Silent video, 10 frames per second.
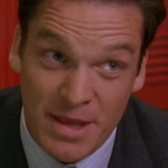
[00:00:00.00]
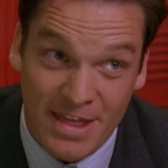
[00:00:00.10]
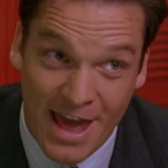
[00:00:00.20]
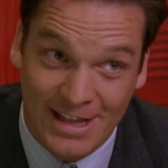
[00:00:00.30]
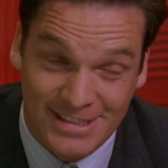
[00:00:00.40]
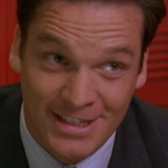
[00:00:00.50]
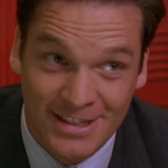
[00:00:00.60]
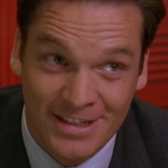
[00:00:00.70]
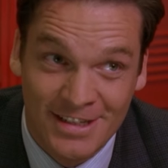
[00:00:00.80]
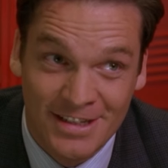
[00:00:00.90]
me that,
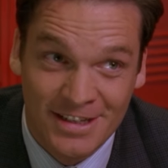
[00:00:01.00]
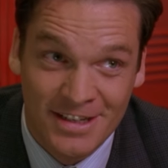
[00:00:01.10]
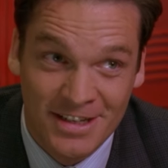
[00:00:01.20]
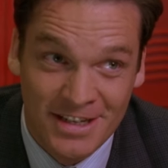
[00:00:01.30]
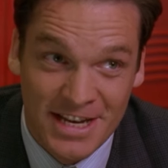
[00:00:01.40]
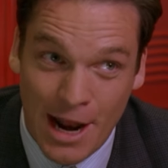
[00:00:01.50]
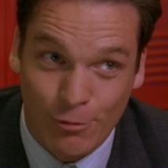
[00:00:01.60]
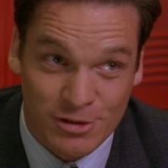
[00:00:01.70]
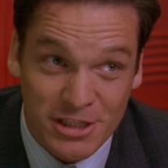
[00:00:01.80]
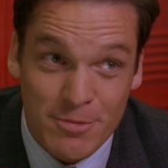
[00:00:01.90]
and I
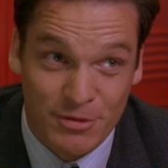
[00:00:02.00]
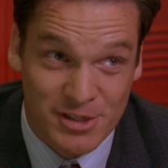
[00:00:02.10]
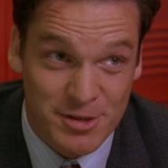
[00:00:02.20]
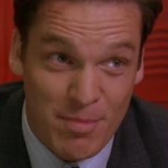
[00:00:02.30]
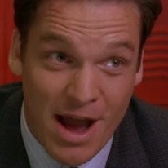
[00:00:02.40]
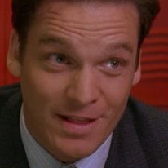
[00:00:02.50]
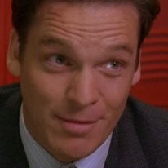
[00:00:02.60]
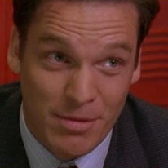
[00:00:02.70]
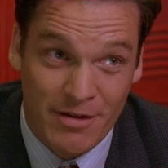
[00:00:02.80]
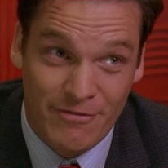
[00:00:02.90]
will sleep with a smile
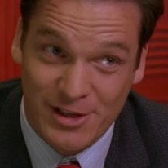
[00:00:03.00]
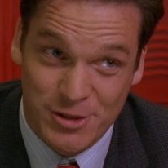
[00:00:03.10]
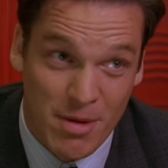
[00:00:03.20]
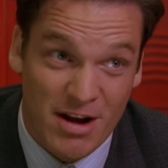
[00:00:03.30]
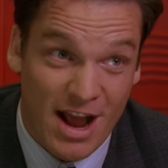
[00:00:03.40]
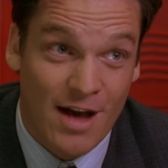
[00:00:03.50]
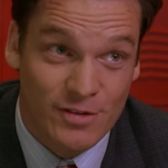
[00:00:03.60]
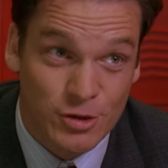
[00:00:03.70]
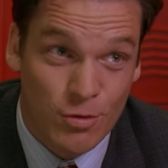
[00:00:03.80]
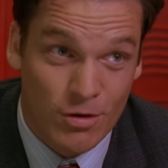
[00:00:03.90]
on my face no matter how the
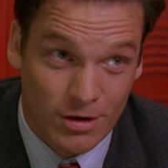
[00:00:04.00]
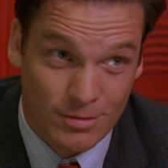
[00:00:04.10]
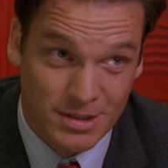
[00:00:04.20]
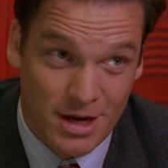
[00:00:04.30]
score comes